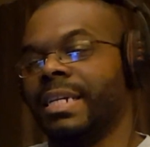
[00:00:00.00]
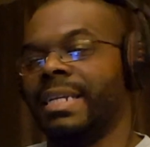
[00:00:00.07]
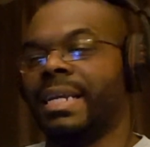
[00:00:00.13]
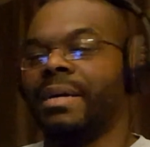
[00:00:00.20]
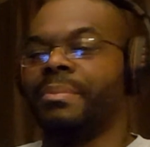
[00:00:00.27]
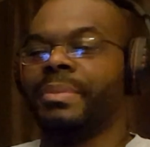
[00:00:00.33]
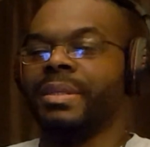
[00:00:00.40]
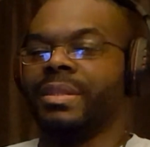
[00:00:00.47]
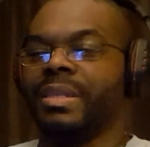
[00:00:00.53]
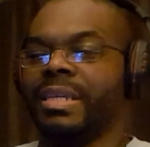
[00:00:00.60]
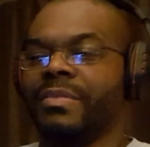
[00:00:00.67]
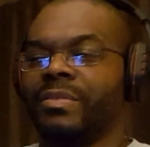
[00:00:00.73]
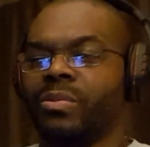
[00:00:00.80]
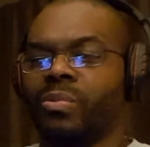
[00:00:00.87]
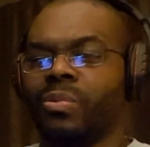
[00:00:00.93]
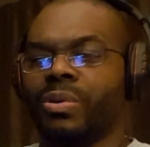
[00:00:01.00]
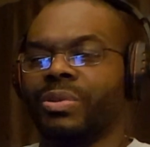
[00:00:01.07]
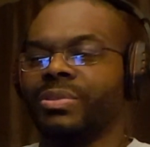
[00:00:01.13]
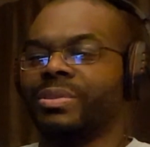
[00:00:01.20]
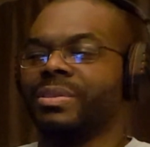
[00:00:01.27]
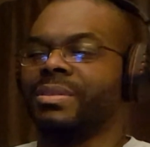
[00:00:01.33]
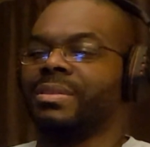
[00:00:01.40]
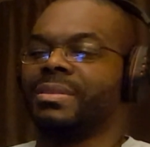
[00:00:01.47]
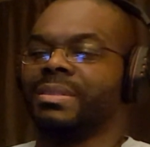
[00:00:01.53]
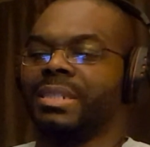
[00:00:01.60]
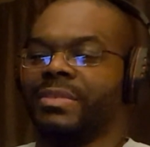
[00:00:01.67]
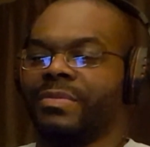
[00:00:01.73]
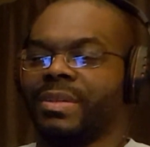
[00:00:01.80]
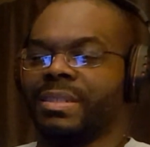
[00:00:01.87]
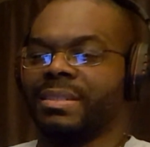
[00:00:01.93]
Mom. And that'd be the even worse
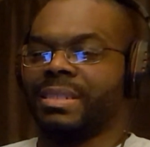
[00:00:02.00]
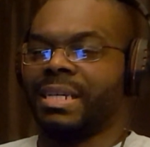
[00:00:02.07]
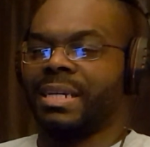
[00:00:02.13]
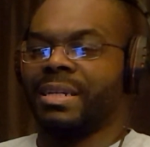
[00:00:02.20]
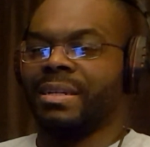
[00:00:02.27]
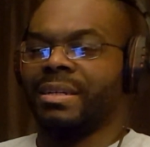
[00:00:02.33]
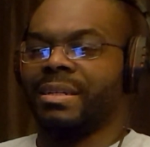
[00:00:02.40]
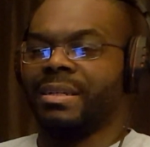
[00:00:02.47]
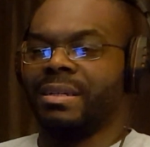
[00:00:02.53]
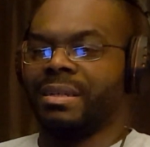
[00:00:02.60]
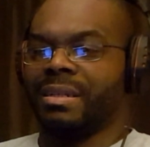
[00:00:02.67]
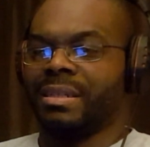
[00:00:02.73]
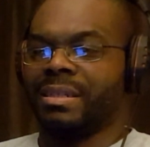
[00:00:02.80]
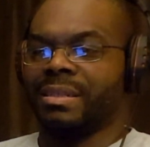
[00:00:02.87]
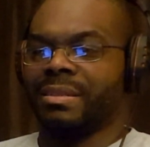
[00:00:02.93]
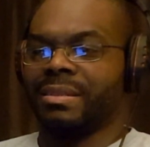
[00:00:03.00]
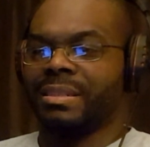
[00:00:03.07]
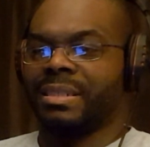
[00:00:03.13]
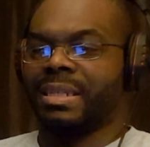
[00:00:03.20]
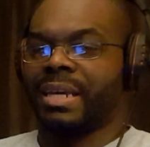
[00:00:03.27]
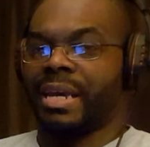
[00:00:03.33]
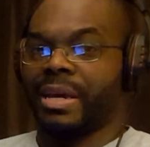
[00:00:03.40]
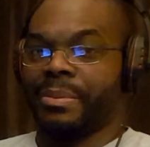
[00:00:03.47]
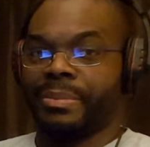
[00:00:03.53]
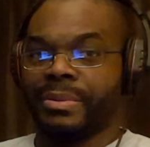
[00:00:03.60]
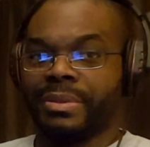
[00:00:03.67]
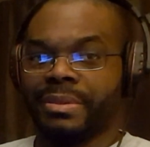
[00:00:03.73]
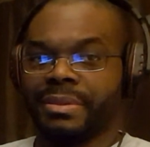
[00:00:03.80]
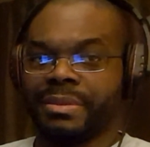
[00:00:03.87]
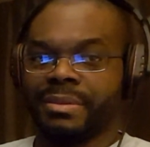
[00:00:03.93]
if I had a
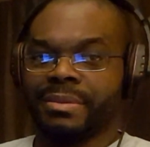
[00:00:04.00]
camera.